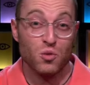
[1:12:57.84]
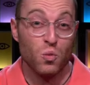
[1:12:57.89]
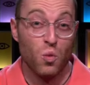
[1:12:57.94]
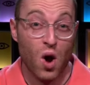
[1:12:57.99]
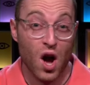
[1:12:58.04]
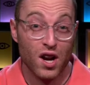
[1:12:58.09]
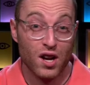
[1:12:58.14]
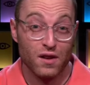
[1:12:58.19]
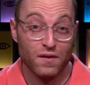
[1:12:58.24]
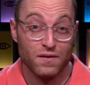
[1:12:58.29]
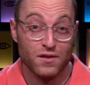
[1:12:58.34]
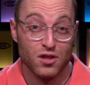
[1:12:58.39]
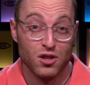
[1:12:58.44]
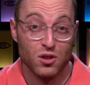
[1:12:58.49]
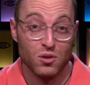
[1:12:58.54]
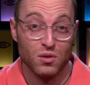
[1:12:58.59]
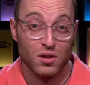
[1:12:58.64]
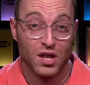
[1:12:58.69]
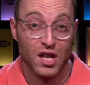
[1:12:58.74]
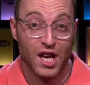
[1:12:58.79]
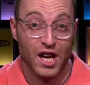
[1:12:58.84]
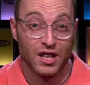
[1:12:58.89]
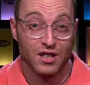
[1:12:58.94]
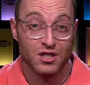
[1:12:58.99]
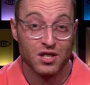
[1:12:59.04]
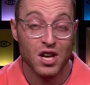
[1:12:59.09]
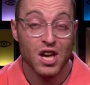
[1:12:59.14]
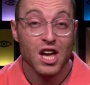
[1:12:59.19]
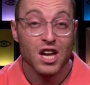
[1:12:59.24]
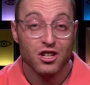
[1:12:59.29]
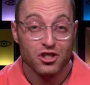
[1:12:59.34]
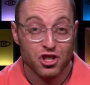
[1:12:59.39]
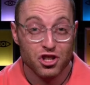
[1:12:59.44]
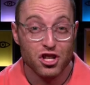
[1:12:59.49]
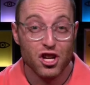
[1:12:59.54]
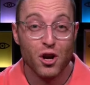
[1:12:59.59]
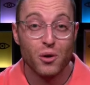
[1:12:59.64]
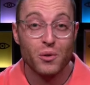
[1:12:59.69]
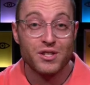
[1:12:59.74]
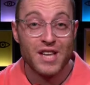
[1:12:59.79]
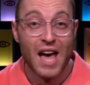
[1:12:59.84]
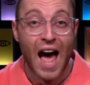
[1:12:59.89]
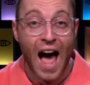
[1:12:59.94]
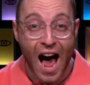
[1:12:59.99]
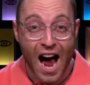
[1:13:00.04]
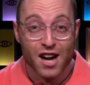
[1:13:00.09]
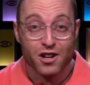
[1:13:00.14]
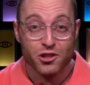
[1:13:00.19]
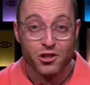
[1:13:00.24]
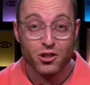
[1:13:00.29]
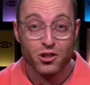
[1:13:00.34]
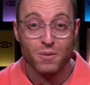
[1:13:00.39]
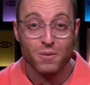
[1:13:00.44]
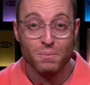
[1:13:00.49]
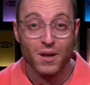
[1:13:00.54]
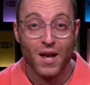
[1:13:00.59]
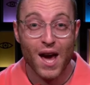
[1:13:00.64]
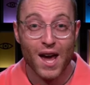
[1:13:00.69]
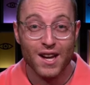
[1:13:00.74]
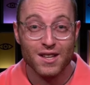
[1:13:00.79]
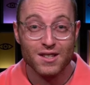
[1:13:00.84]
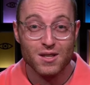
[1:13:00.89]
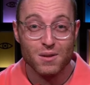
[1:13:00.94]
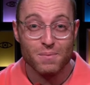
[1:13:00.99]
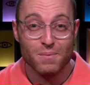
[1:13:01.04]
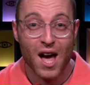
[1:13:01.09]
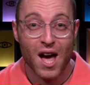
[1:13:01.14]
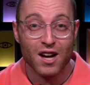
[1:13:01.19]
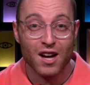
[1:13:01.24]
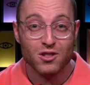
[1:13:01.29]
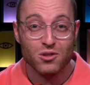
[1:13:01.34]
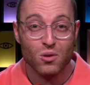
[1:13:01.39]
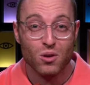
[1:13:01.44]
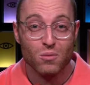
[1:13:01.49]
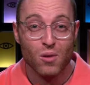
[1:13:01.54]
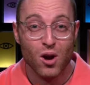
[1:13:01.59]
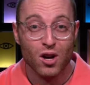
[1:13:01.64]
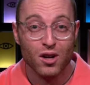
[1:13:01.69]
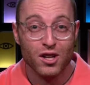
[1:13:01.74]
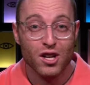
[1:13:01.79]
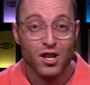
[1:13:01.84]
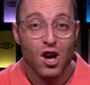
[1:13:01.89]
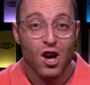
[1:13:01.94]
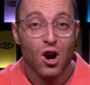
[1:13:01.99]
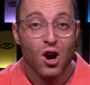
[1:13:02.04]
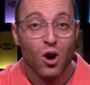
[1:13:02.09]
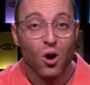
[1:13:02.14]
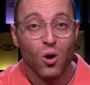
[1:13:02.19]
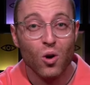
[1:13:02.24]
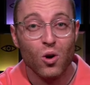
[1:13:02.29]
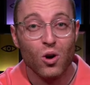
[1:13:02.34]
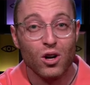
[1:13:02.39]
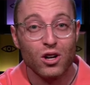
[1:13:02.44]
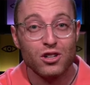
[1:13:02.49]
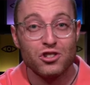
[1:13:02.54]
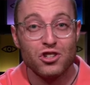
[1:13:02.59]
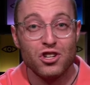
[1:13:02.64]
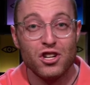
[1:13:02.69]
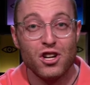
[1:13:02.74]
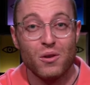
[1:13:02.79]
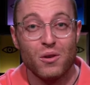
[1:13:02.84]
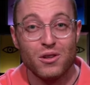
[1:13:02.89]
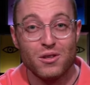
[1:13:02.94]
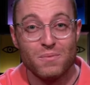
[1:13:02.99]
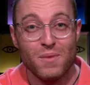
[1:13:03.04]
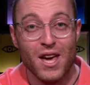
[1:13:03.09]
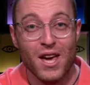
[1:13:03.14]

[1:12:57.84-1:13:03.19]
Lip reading: one of 2 things. Gino is actually planning to backdoor Marty, or Gino is